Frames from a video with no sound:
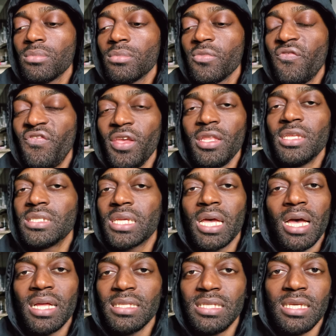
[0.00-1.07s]
fitness
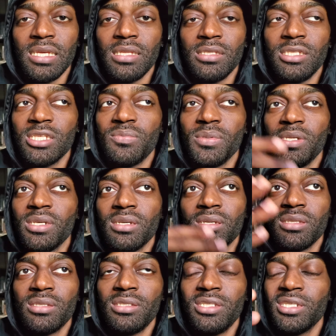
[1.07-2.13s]
content just
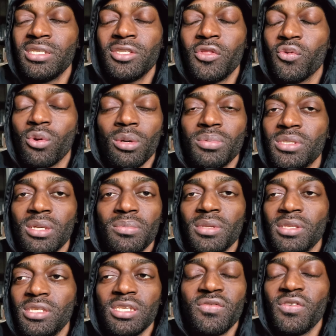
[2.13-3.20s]
because, just to throw up
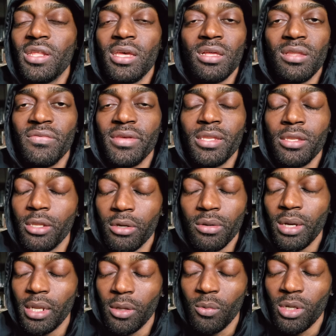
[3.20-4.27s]
something just for the hell of it. No,
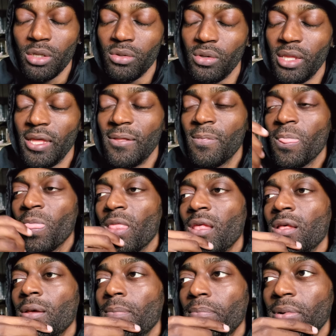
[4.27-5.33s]
I didn't want to do that.
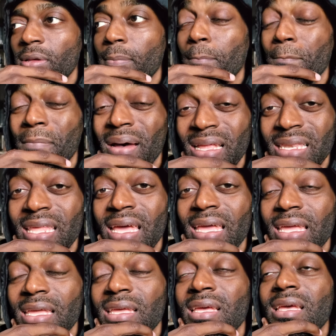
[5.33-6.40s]
But
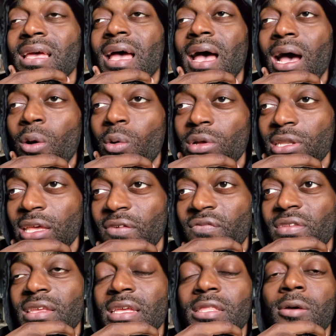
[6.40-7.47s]
Monday, I will
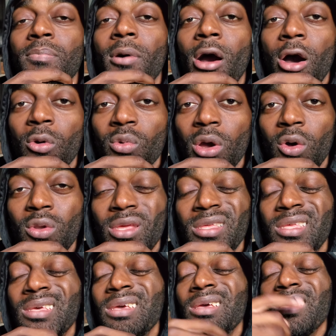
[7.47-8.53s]
definitely get the ball rolling.
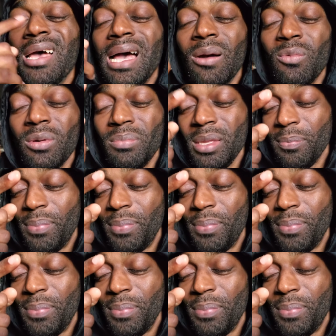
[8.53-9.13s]
I will be